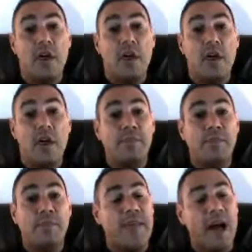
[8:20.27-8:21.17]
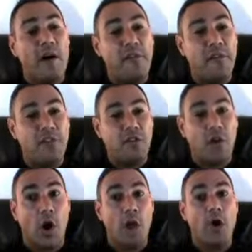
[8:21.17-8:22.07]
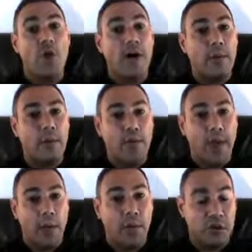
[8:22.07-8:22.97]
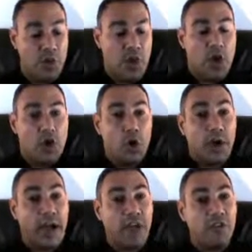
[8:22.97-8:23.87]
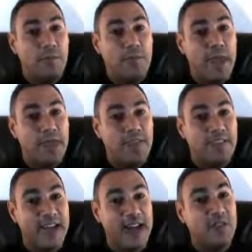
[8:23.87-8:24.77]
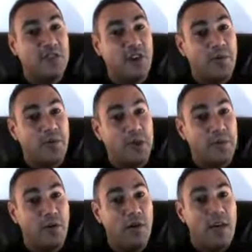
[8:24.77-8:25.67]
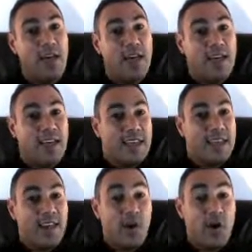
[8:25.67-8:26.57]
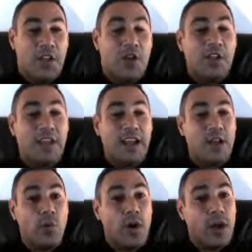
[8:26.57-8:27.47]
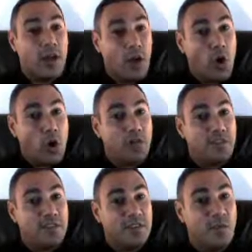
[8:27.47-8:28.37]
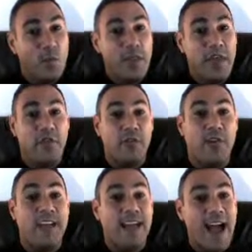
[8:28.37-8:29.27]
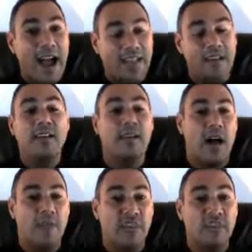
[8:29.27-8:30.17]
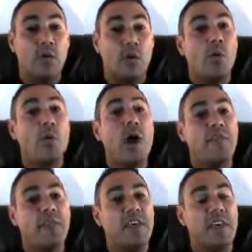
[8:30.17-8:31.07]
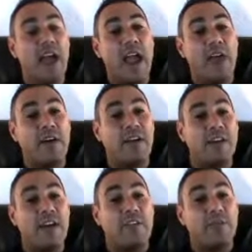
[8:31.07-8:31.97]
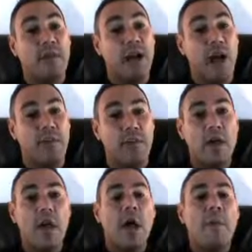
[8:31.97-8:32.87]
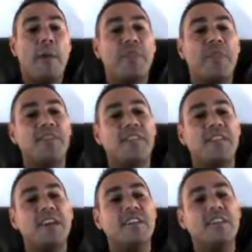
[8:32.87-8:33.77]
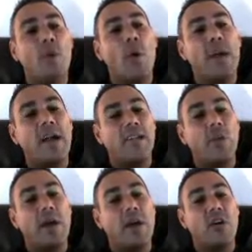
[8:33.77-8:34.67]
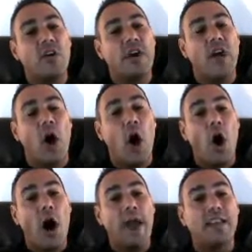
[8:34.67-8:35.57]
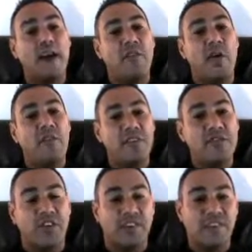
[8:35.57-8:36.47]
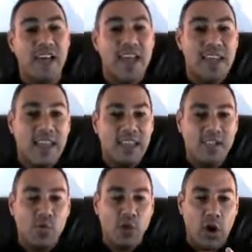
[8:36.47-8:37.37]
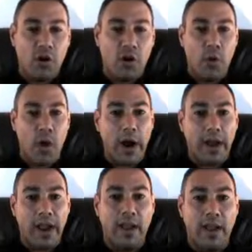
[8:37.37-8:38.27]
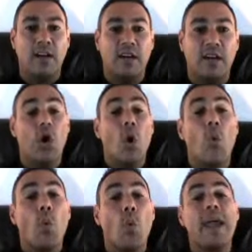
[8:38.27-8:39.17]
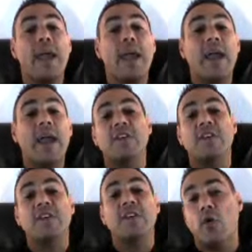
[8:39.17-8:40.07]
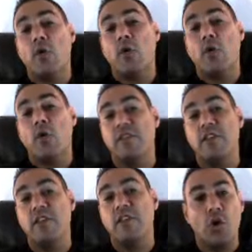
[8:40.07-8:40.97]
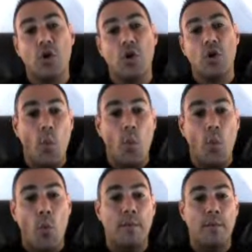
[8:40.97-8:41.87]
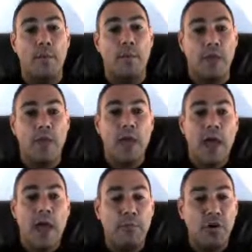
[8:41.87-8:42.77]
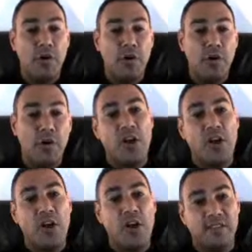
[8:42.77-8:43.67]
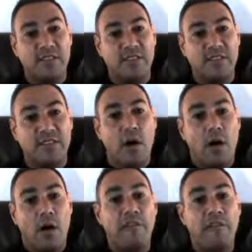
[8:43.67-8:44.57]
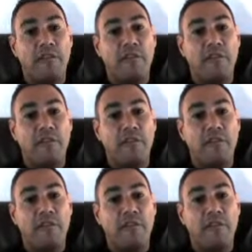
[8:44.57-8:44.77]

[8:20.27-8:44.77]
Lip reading: these painted outfits are incredible now because you could actually paint these outfits on people, and it looks like they're wearing clothes when they're really not. Obviously we will cover the areas that have to be covered, but these are the ways that we can create a high level of interest. This is what guerrilla marketing does. We can get as risky or conservative as you want when it comes to it and push the boundaries of